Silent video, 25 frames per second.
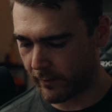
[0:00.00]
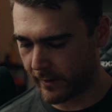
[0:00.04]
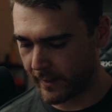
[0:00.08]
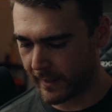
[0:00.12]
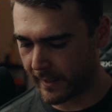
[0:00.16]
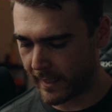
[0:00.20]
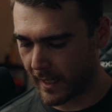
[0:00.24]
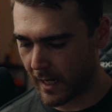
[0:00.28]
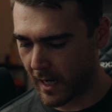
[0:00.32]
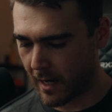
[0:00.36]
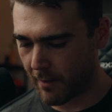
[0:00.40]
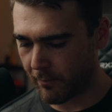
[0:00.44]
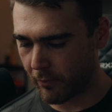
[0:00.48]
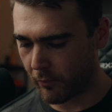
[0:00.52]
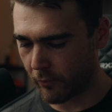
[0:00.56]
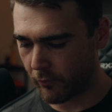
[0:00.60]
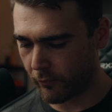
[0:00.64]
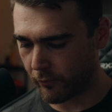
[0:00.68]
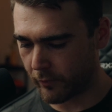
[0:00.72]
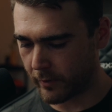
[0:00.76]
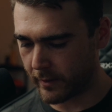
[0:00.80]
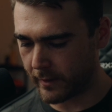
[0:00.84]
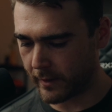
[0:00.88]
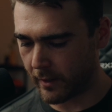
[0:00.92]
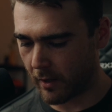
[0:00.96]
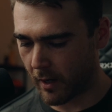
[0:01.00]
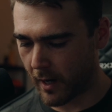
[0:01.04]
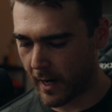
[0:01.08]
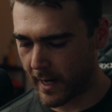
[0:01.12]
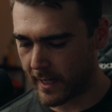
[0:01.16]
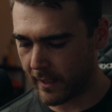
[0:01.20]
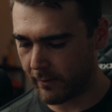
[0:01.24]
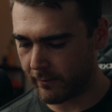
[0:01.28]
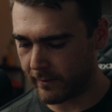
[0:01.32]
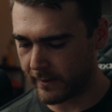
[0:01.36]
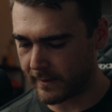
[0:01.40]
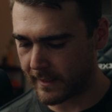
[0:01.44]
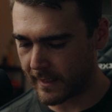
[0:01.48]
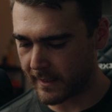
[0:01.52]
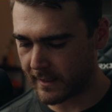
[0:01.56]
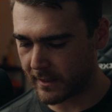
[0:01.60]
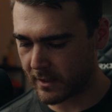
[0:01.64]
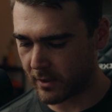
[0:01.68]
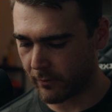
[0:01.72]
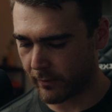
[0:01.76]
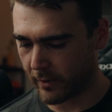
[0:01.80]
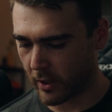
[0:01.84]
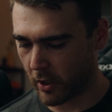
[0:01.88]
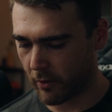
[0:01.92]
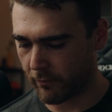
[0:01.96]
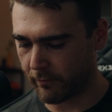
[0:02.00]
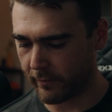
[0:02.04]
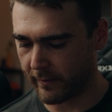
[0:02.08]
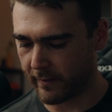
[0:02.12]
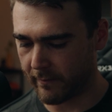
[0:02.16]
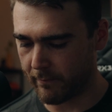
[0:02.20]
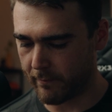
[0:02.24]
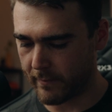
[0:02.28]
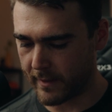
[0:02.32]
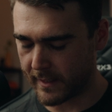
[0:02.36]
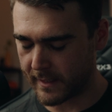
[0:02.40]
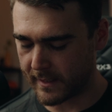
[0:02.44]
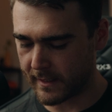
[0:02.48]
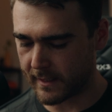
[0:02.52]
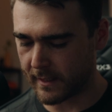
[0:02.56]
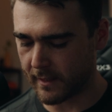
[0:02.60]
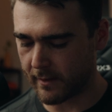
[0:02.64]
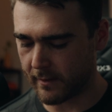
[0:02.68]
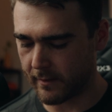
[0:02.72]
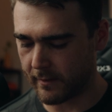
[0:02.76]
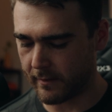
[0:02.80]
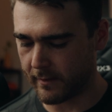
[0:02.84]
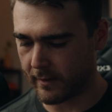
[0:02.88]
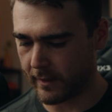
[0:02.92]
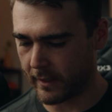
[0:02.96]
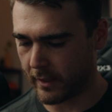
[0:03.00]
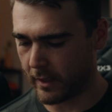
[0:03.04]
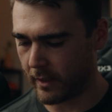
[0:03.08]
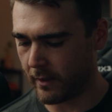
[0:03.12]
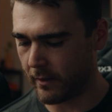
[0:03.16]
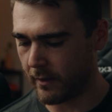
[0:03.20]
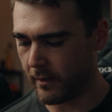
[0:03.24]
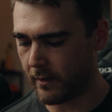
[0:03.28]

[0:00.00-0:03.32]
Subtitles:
We're going to get up really high here with the Tesla, so we can hopefully miss the...